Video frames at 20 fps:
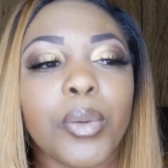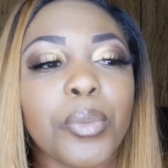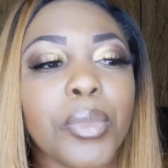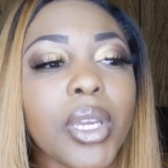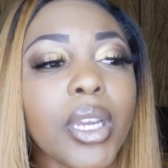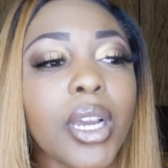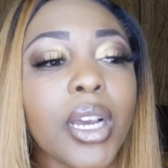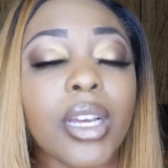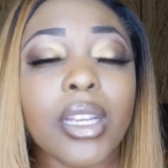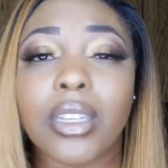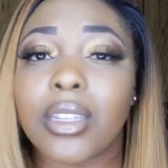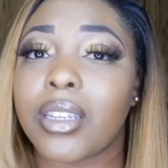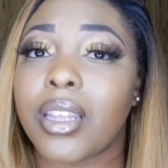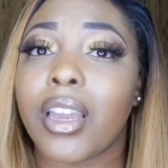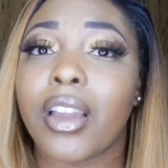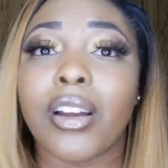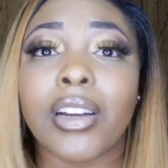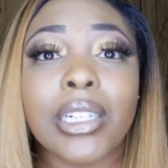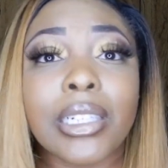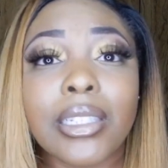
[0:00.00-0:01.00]
because
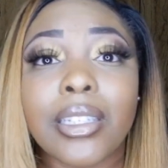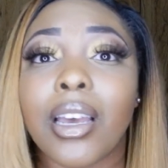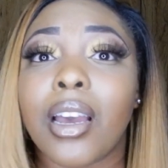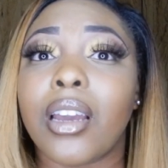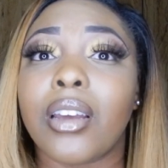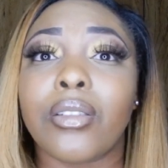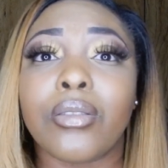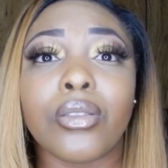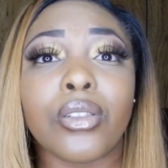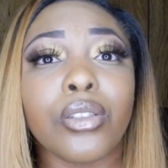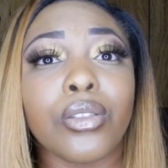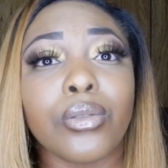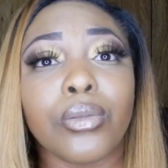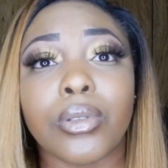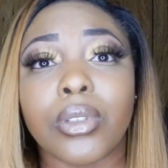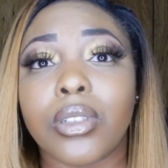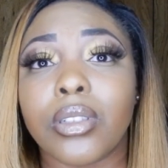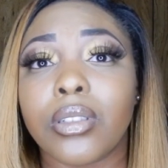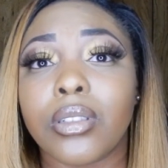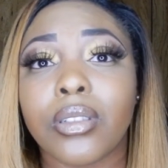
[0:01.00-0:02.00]
they are entitled
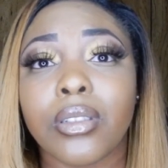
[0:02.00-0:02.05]
to it.